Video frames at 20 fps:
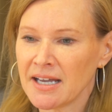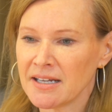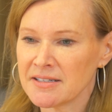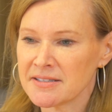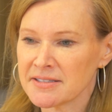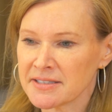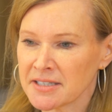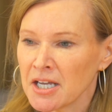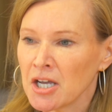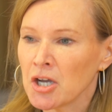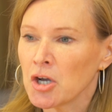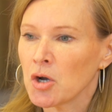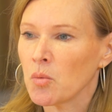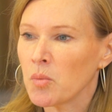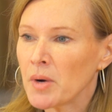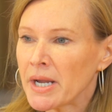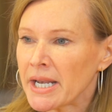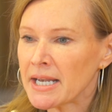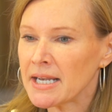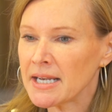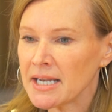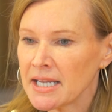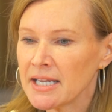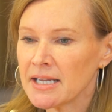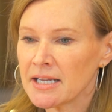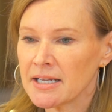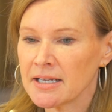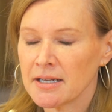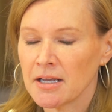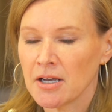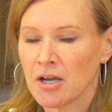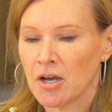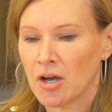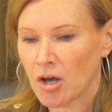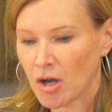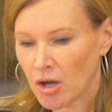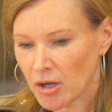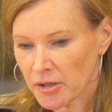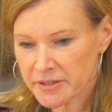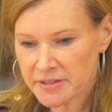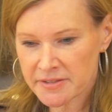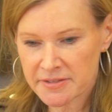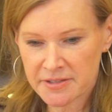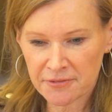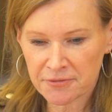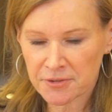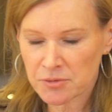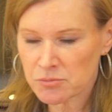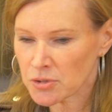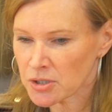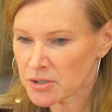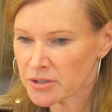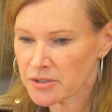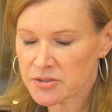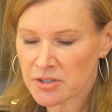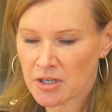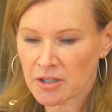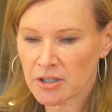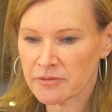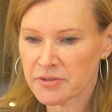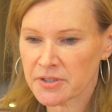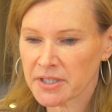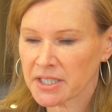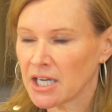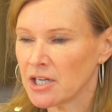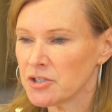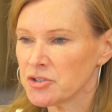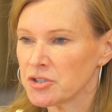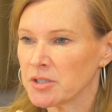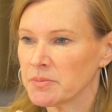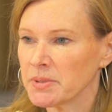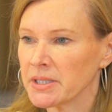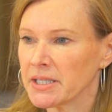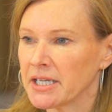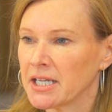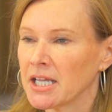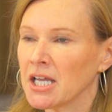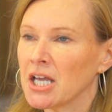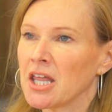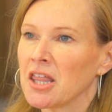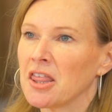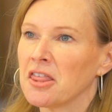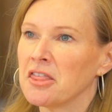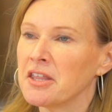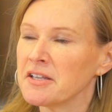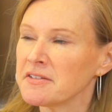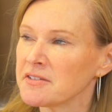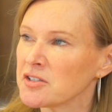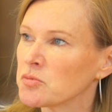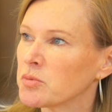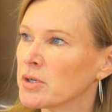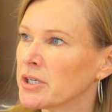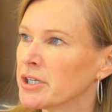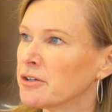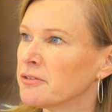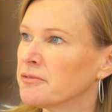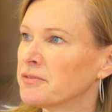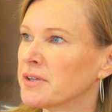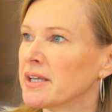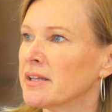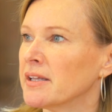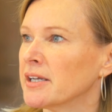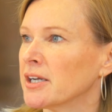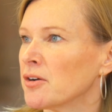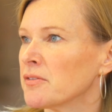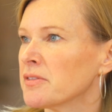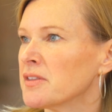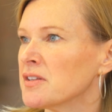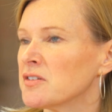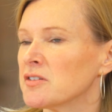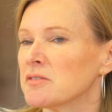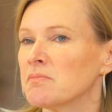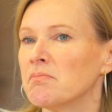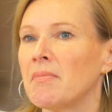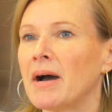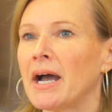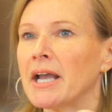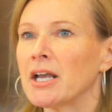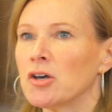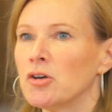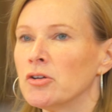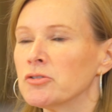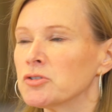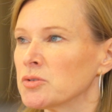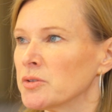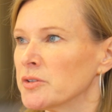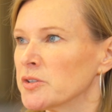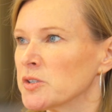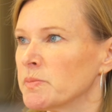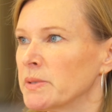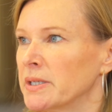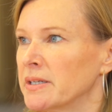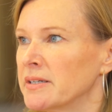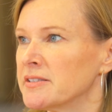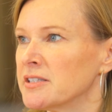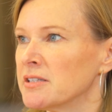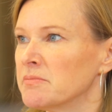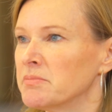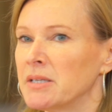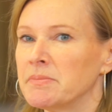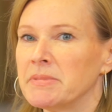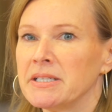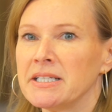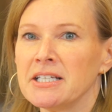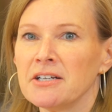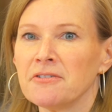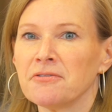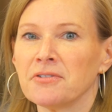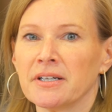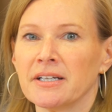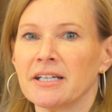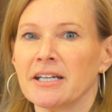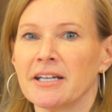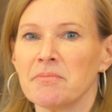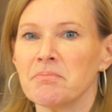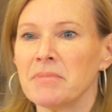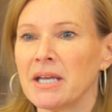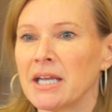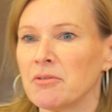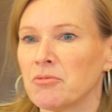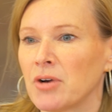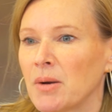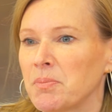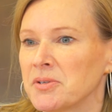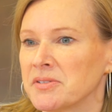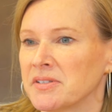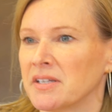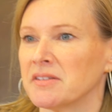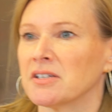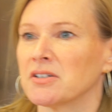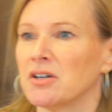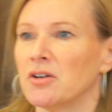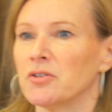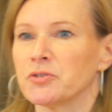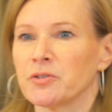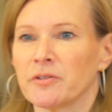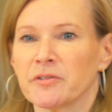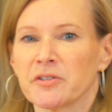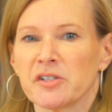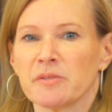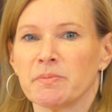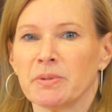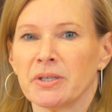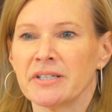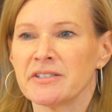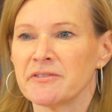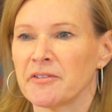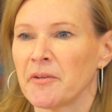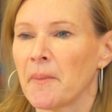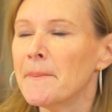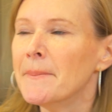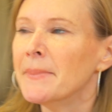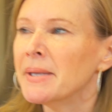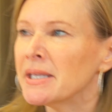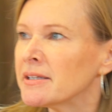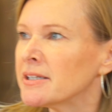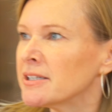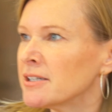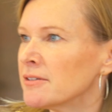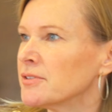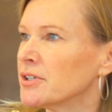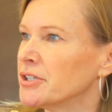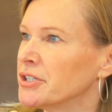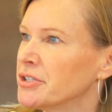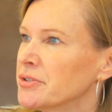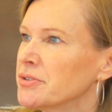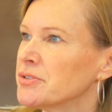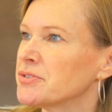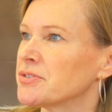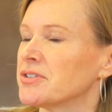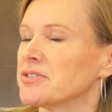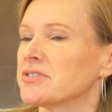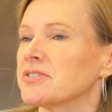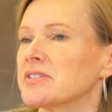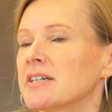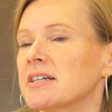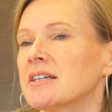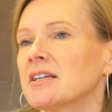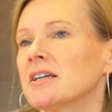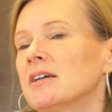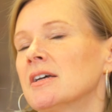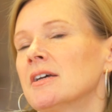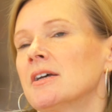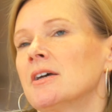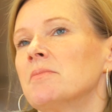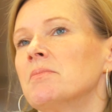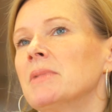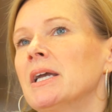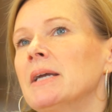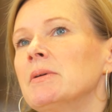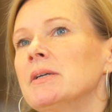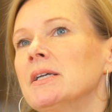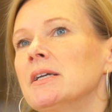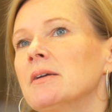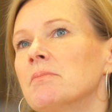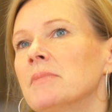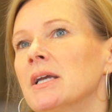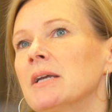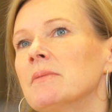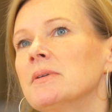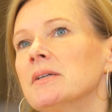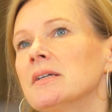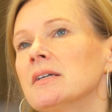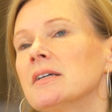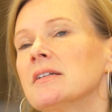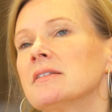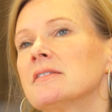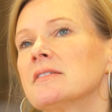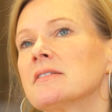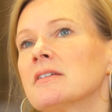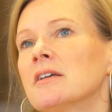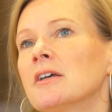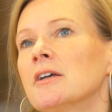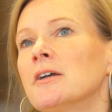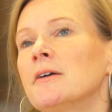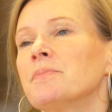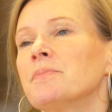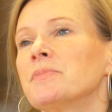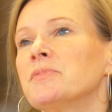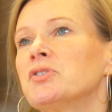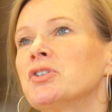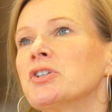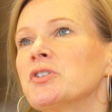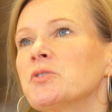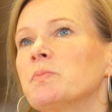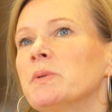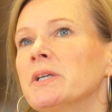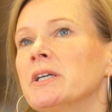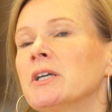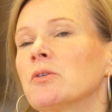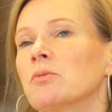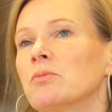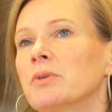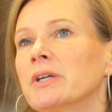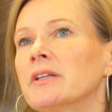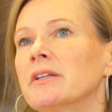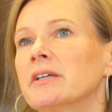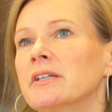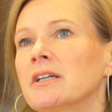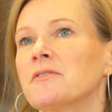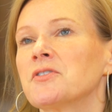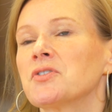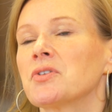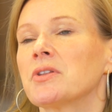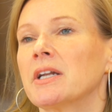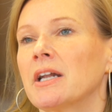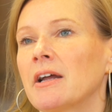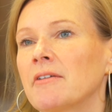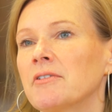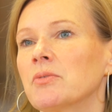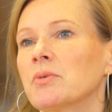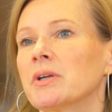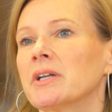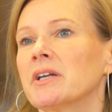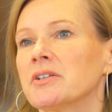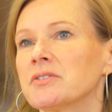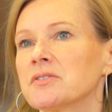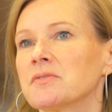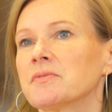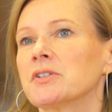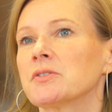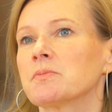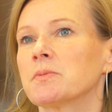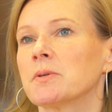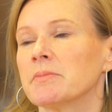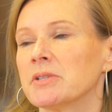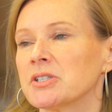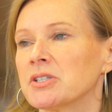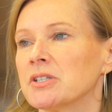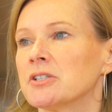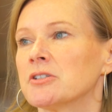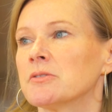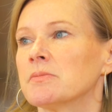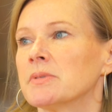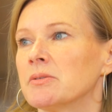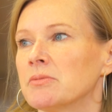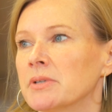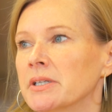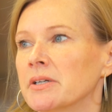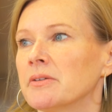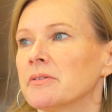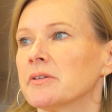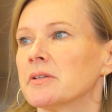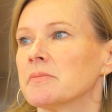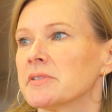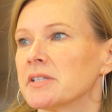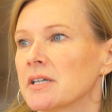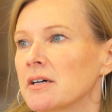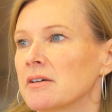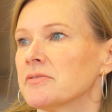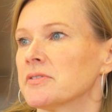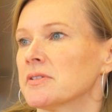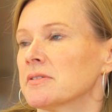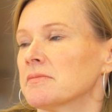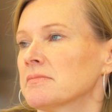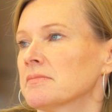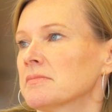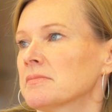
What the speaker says: And it's like, we need all these different workers all over the country to be like, this is where you're failing, or this is my cultural experience that may be different, and it may represent the cultural experience of 1 million of your users. Like, maybe it's just being real enough so that everyone else feels permission to be real themselves.